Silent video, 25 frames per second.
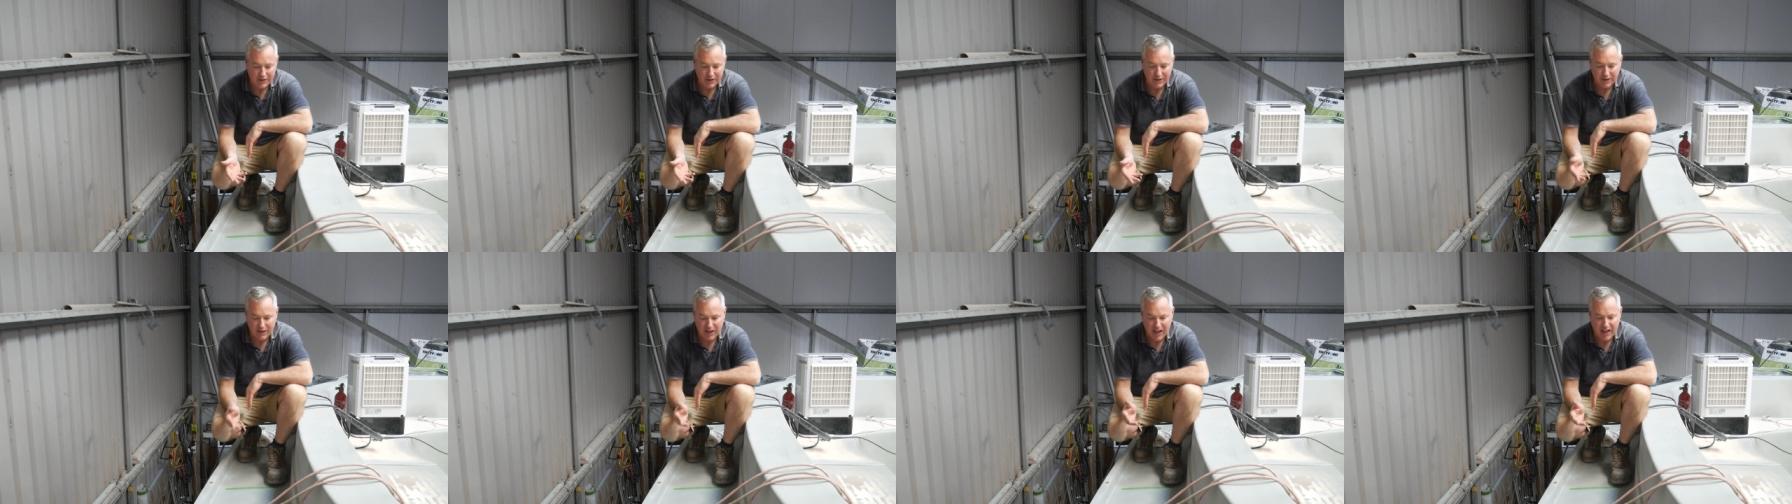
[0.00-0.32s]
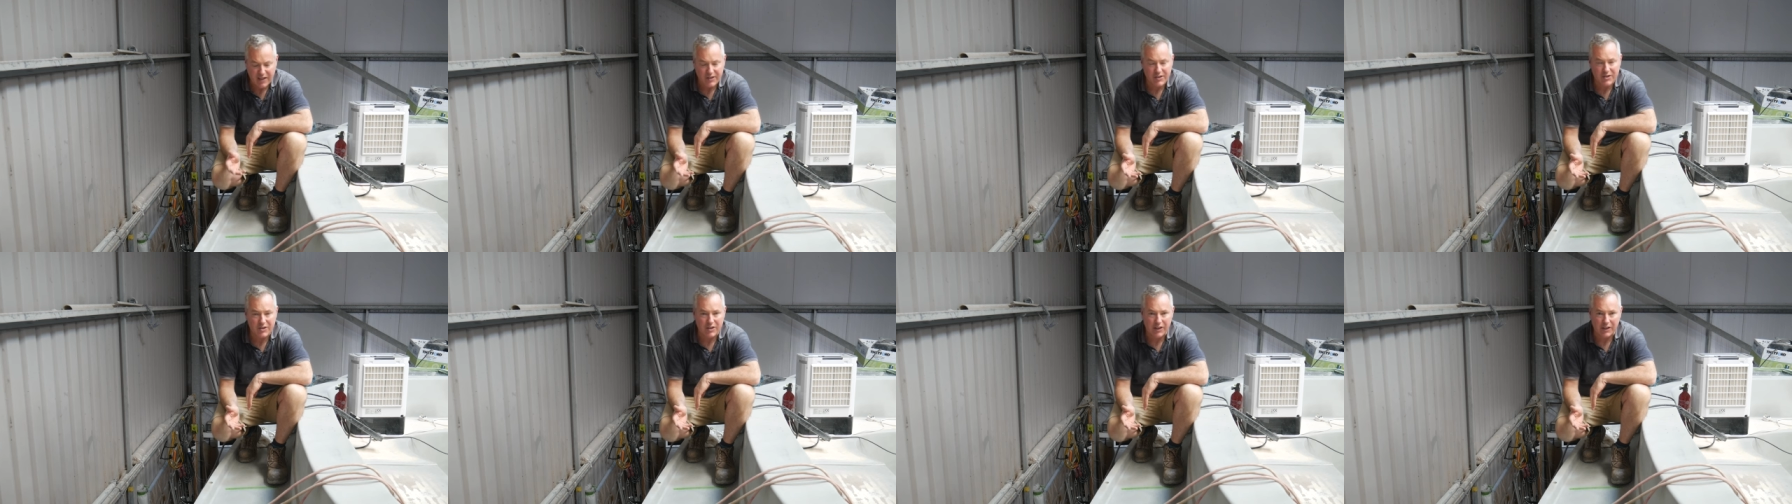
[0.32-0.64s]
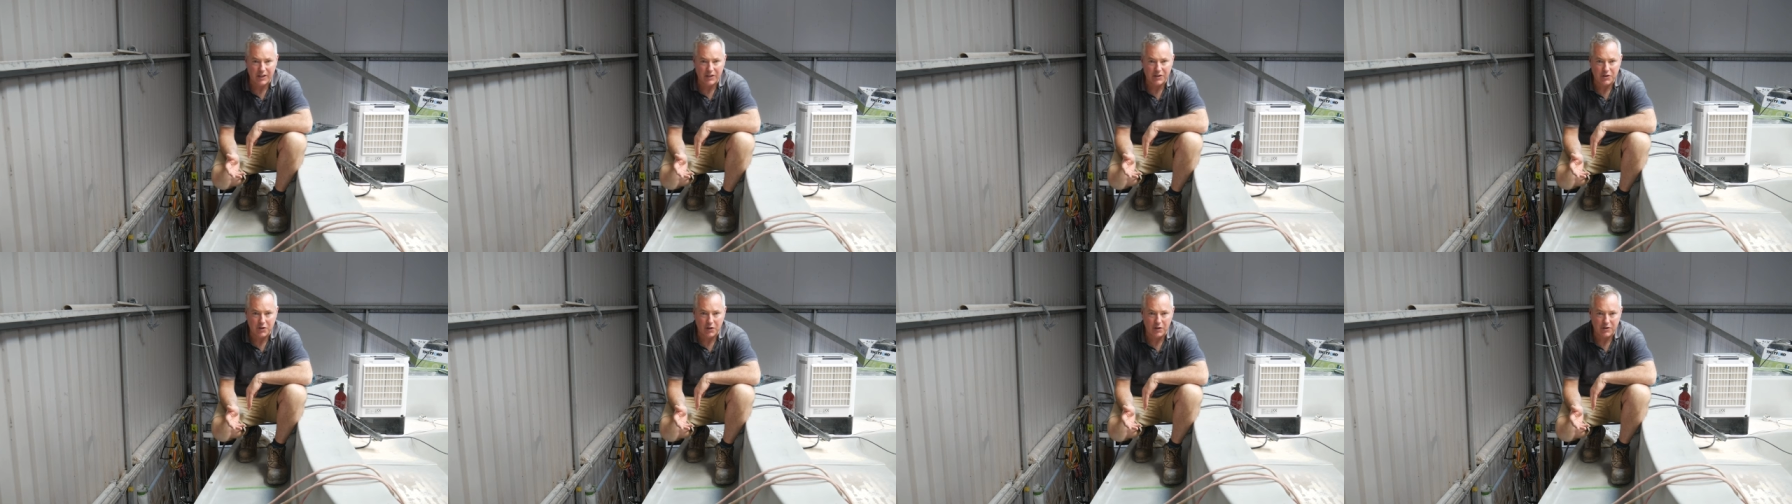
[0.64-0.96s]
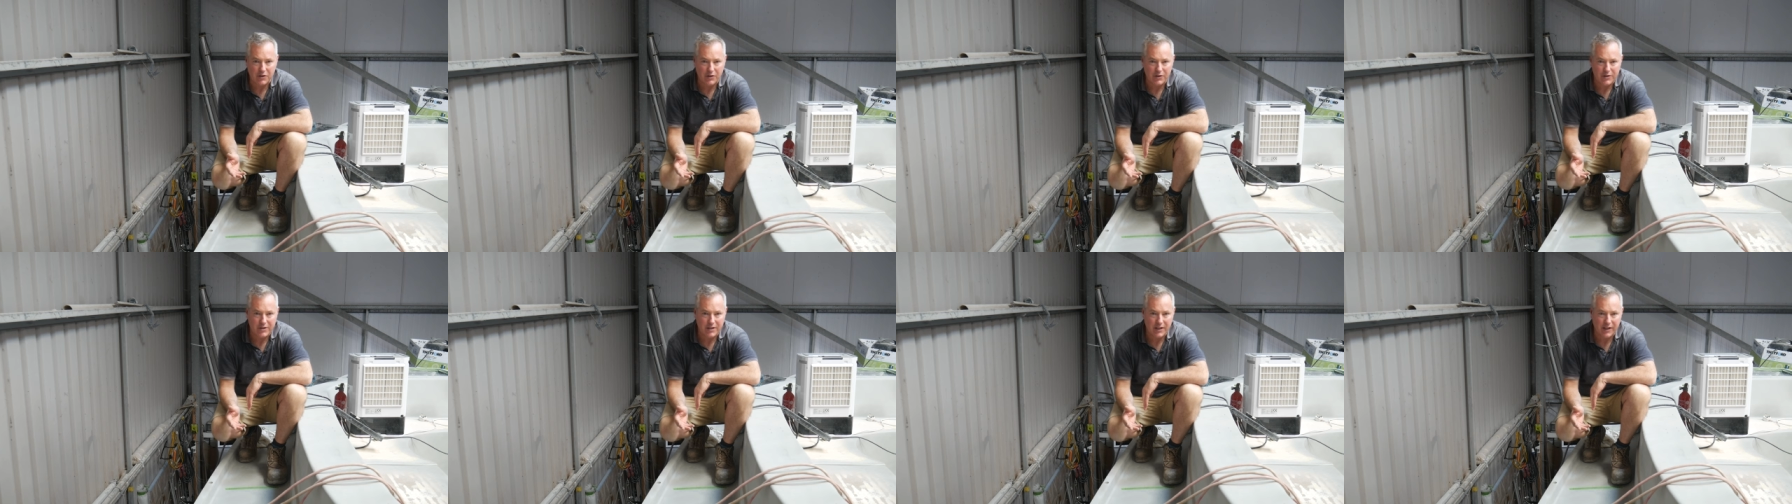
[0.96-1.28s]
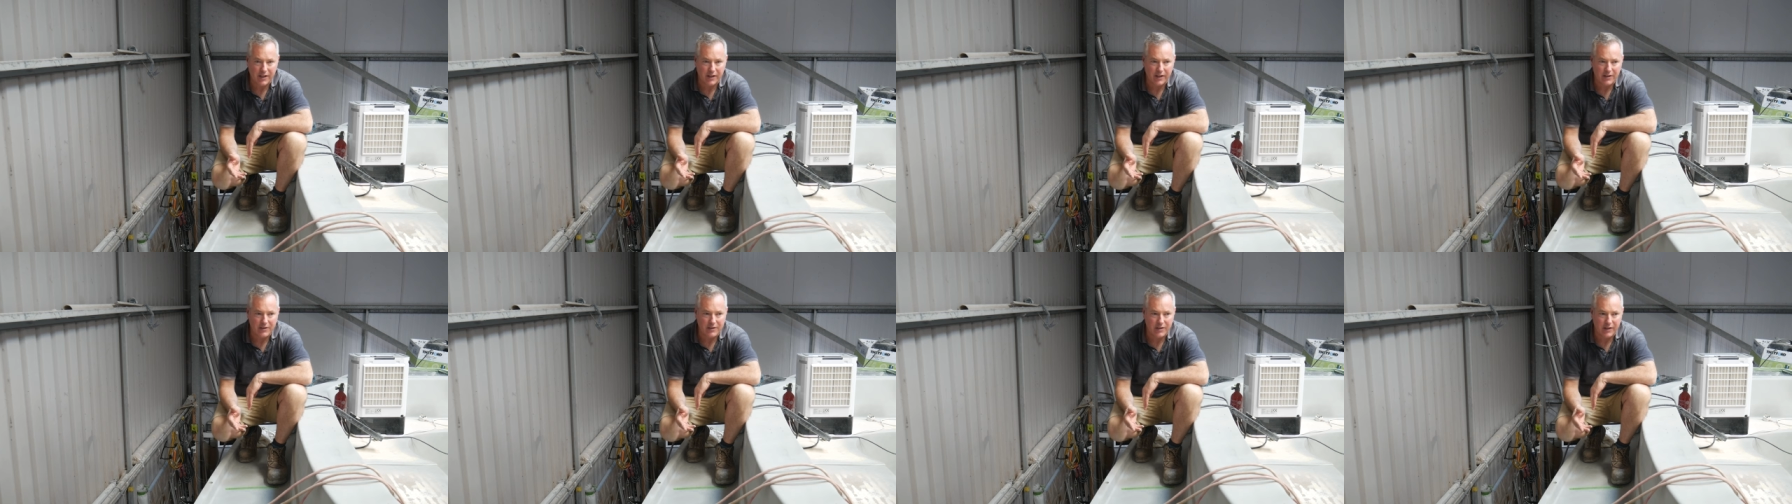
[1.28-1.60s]
and at that stage I just
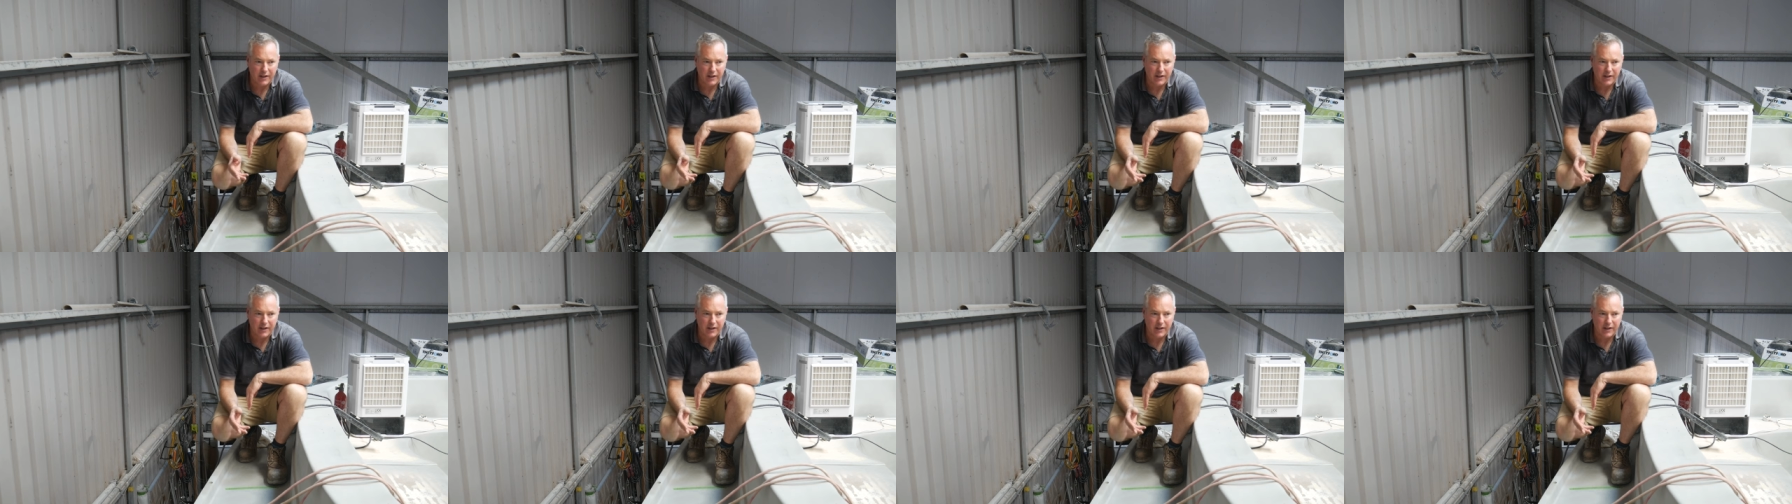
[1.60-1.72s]
had